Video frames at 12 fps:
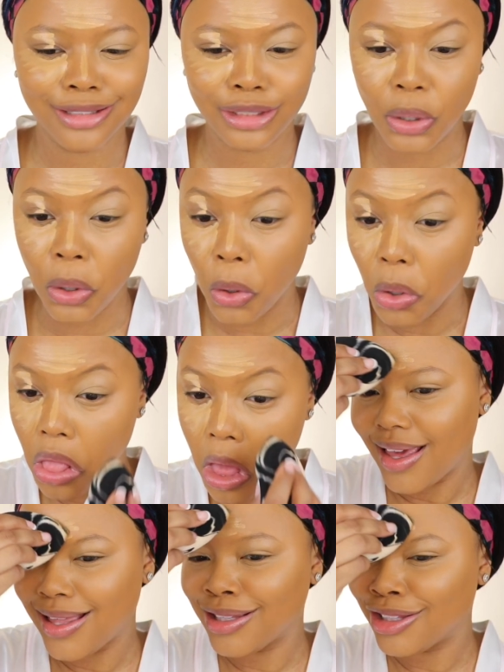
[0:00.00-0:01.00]
dull.
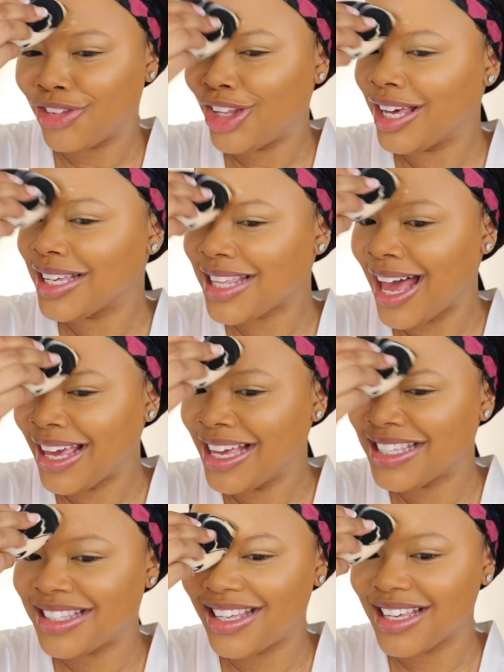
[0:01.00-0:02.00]
It looks like
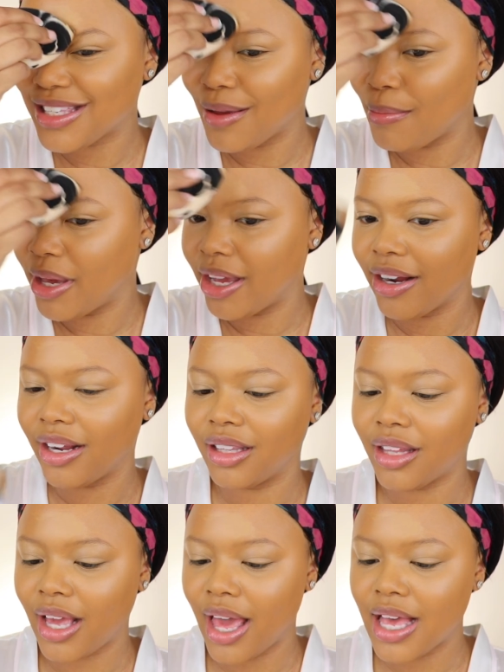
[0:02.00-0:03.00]
it's disappearing.
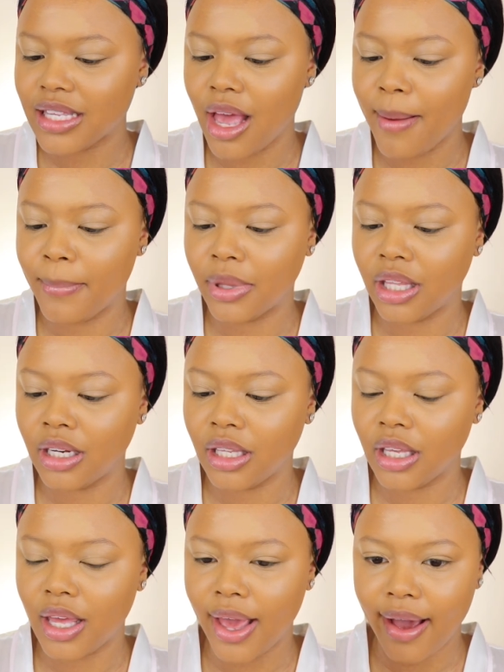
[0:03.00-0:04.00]
Like as I'm
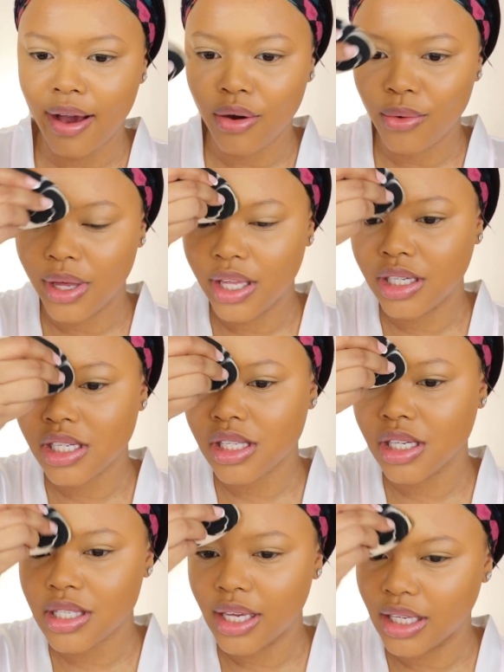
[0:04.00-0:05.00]
blending it out, it just
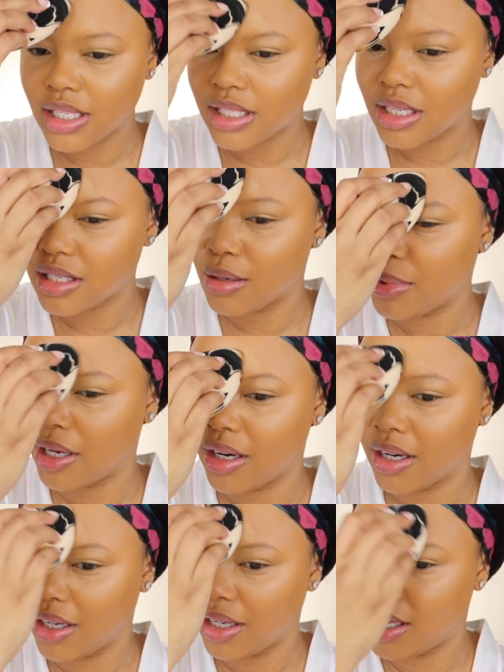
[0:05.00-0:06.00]
looks like it's
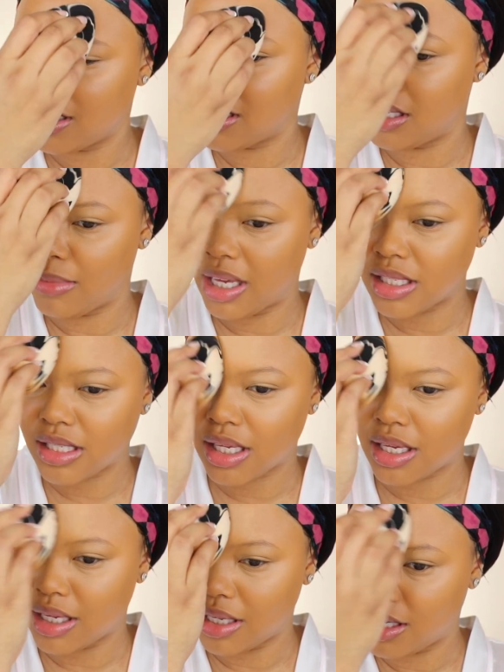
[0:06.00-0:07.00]
disappearing into my
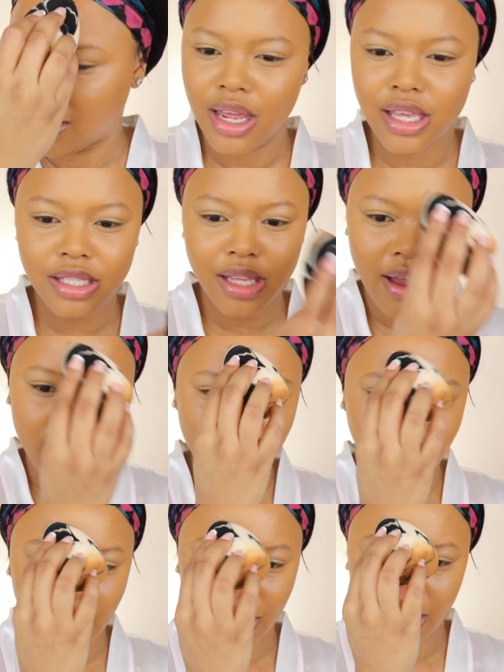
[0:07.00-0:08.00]
skin. It's not
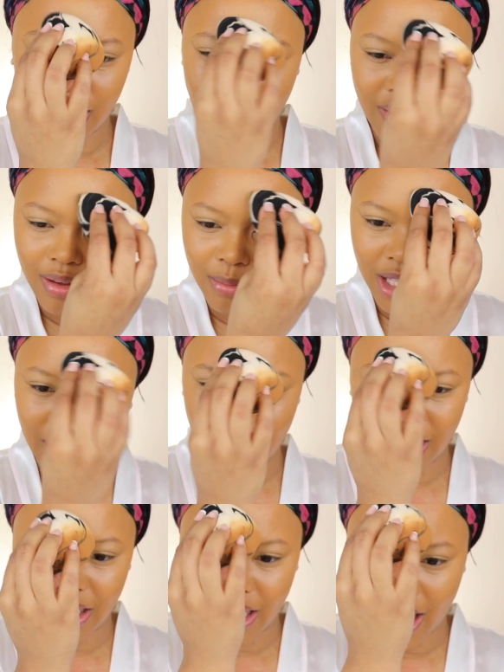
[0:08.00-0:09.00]
really giving me
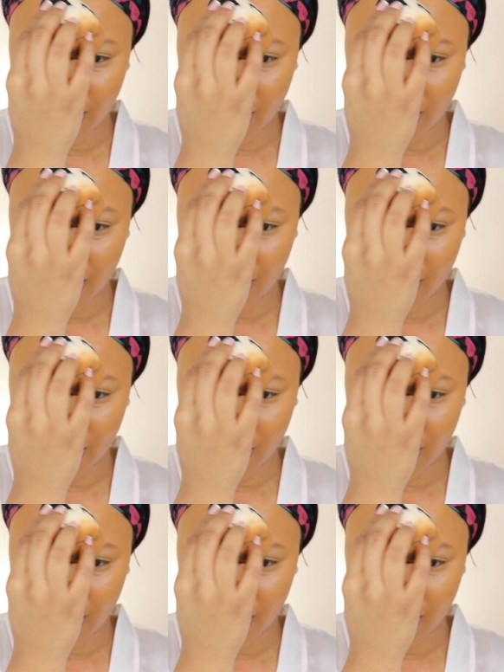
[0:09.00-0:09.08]
any